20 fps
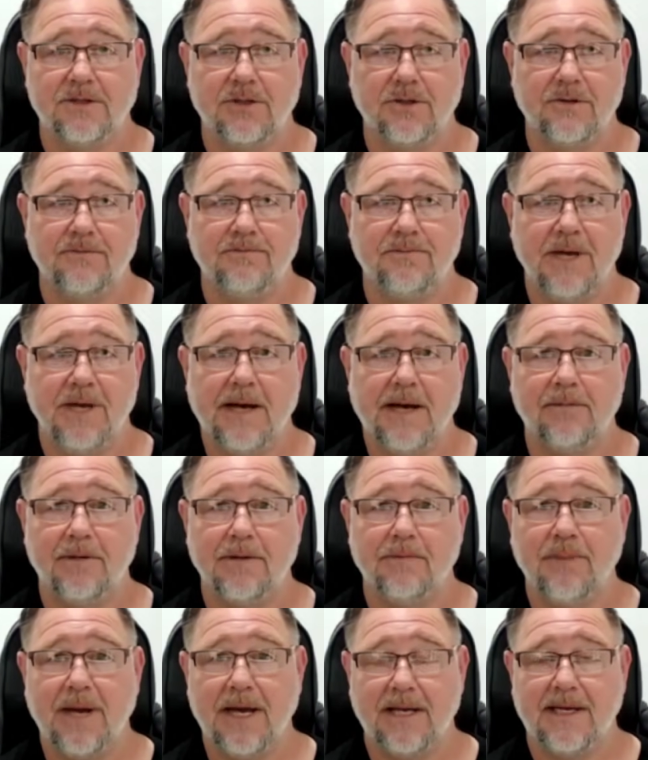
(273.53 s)
to be able
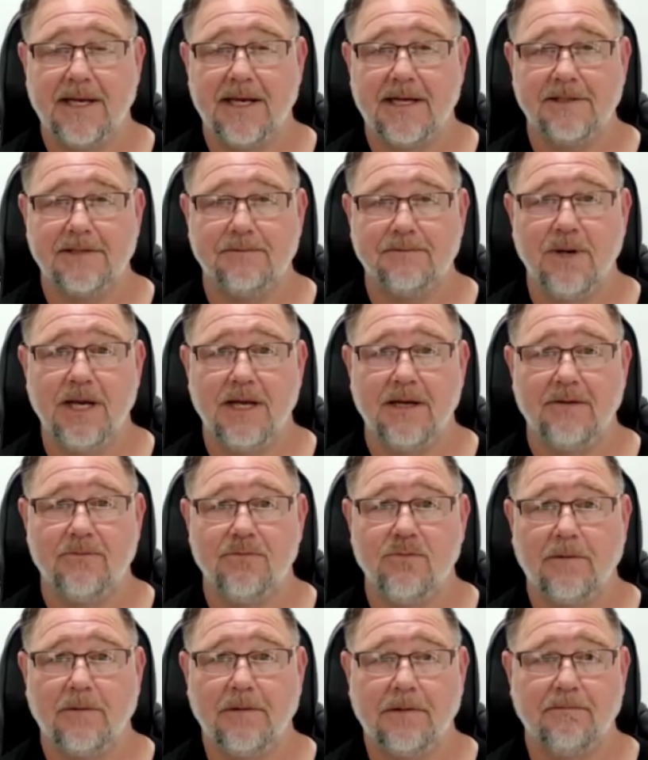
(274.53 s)
to make ends meet,
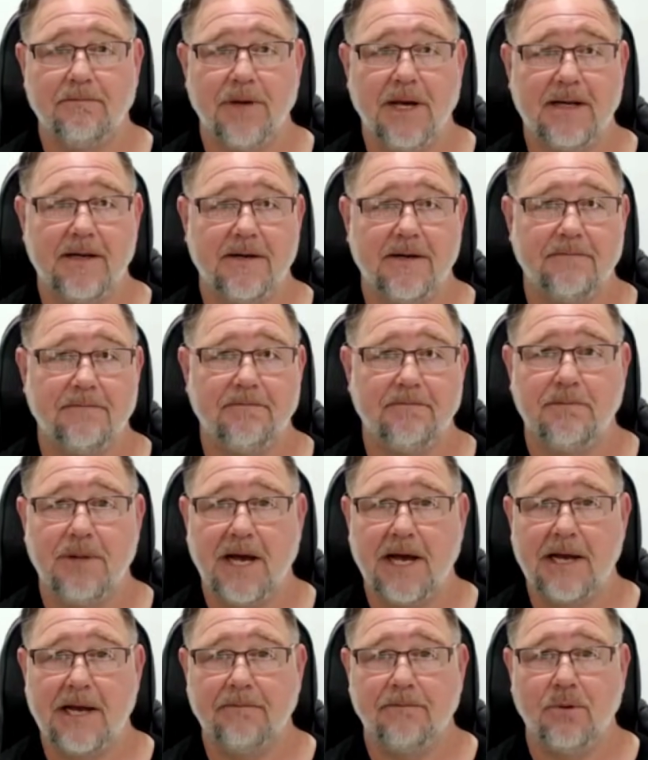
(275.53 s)
robbing Peter to
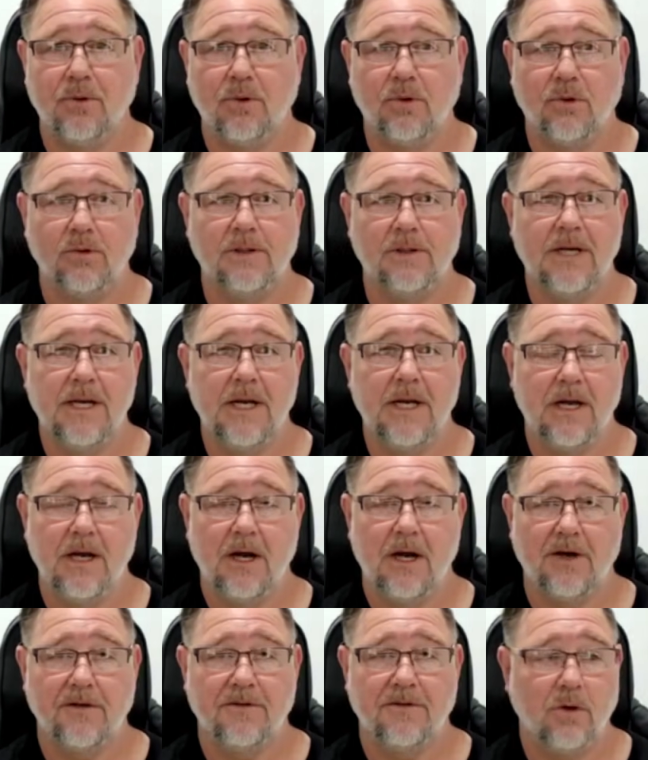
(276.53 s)
pay Paul.
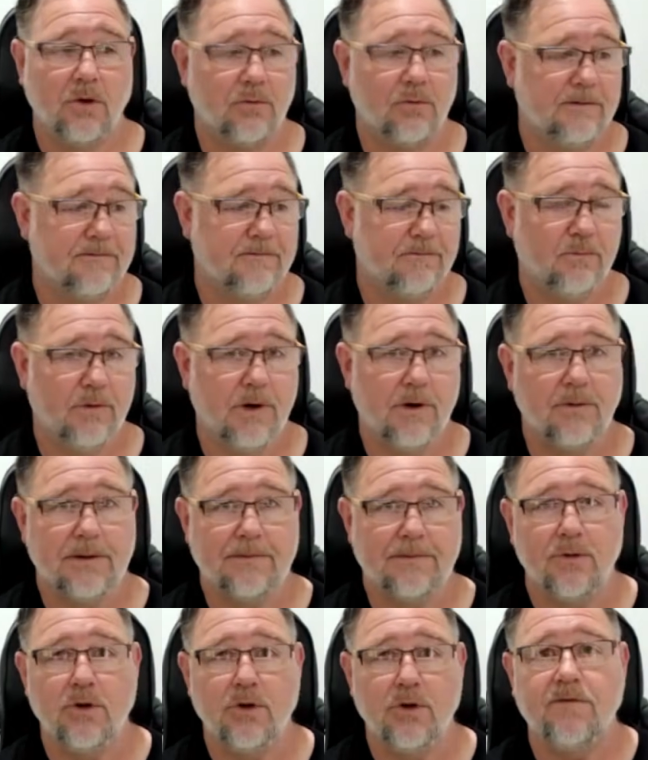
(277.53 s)
I thought
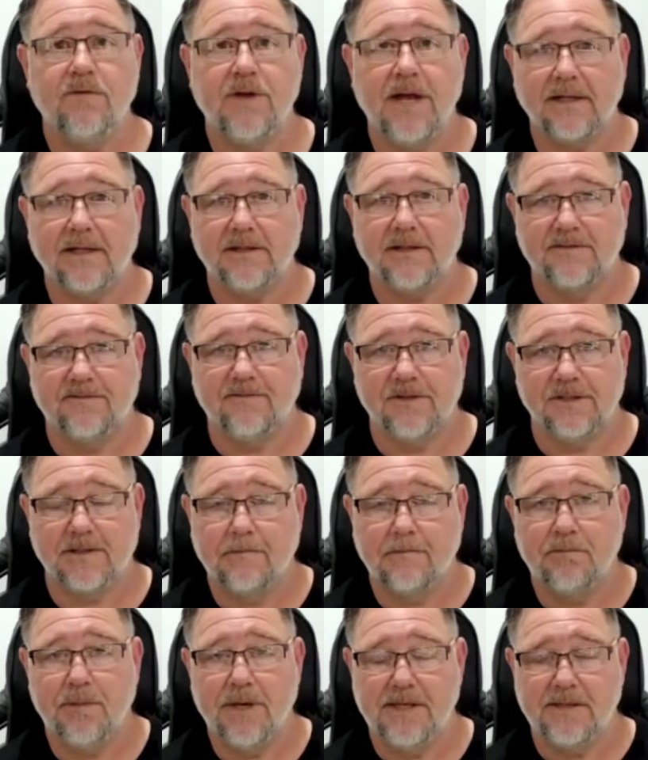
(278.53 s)
we moved out for
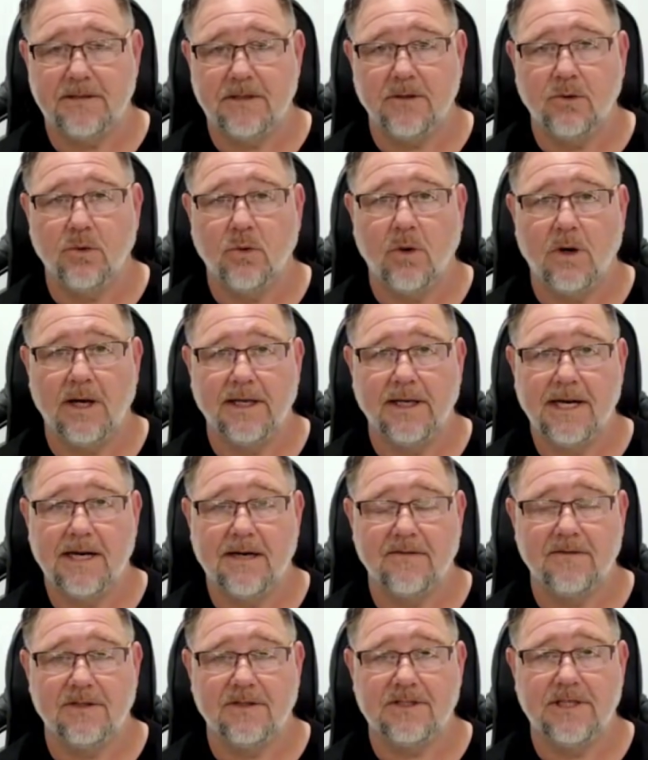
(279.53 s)
some peace and quiet
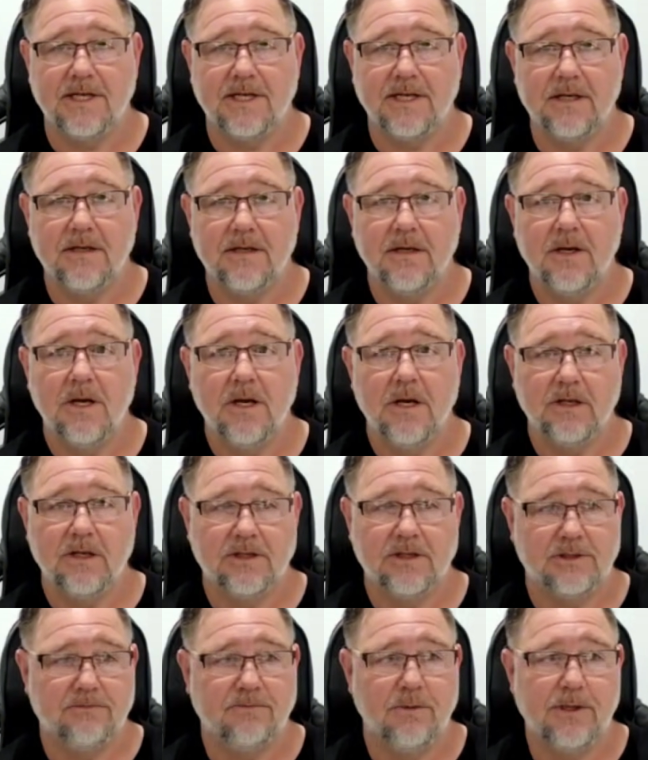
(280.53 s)
out of the city.
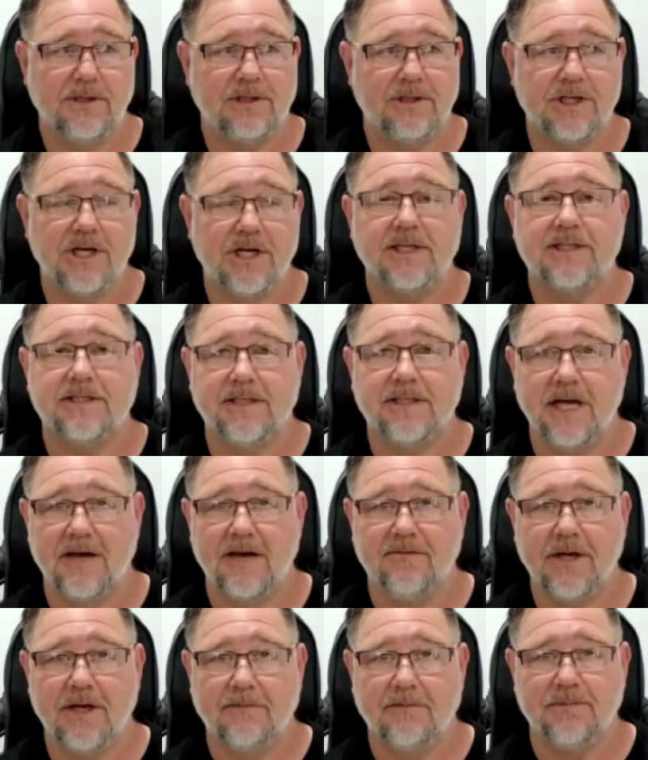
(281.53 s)
We just
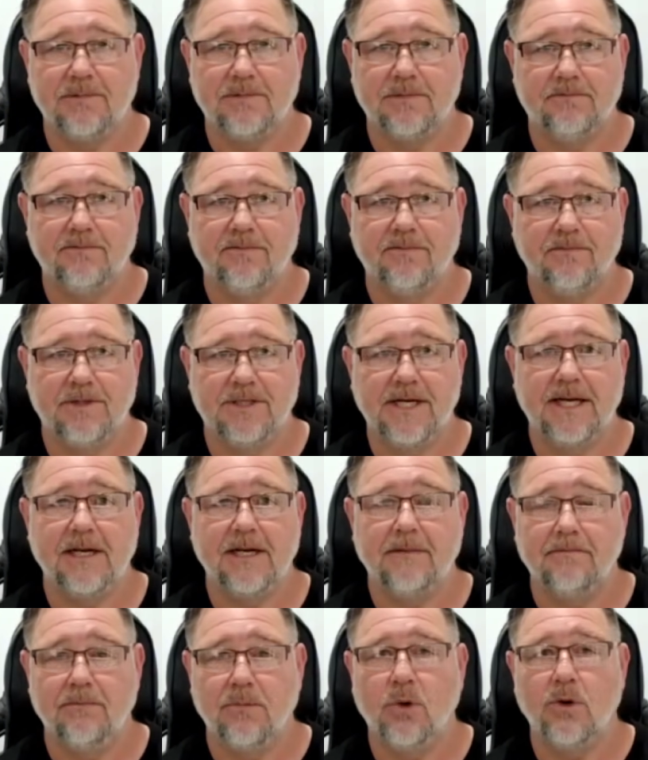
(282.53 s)
saved up to
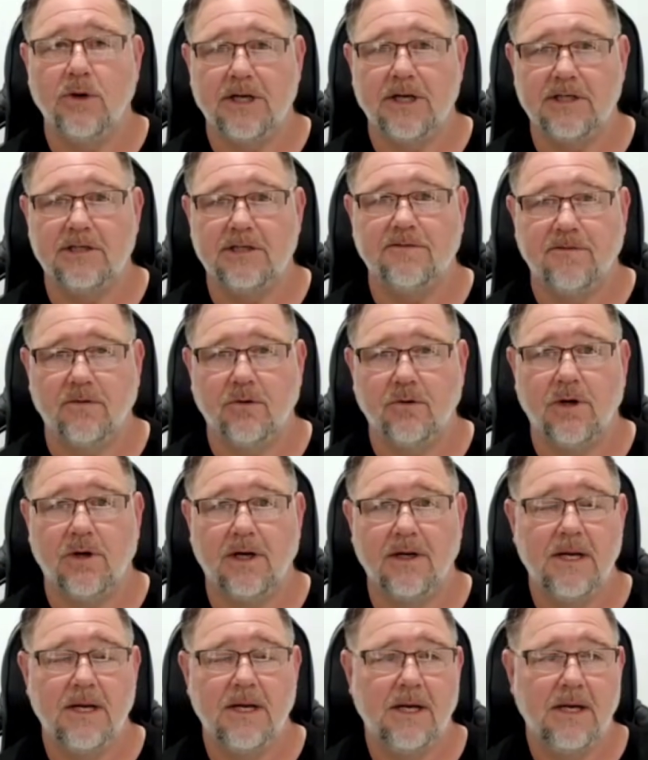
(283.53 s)
get a mortgage
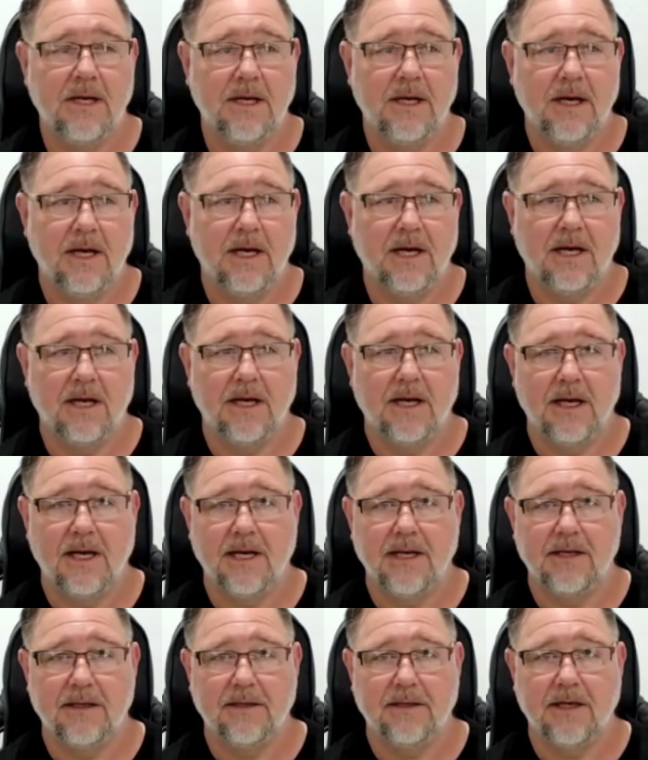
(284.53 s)
for
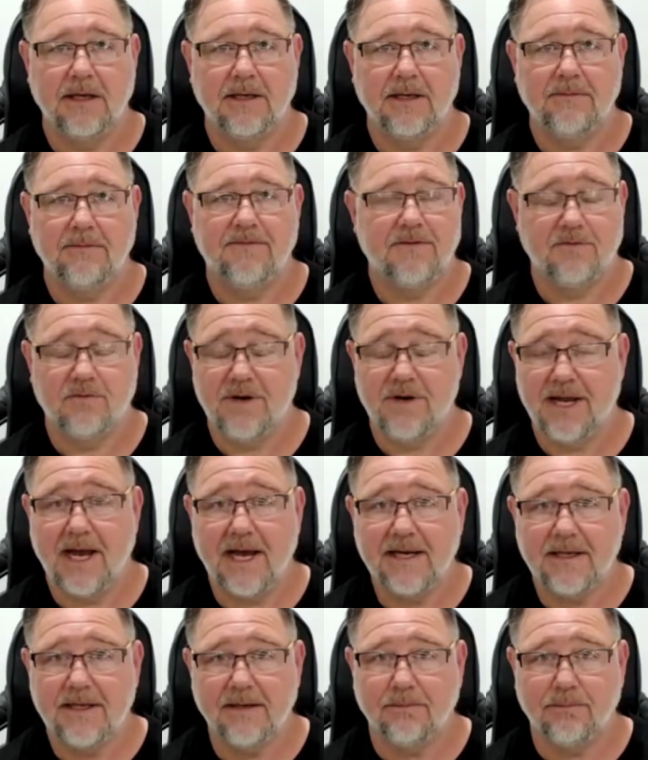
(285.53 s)
a 3
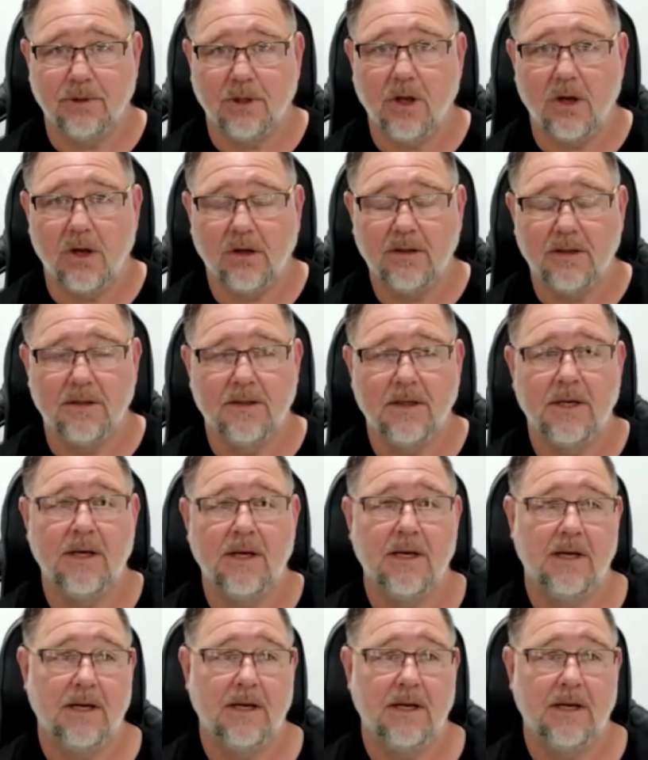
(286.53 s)
acre block.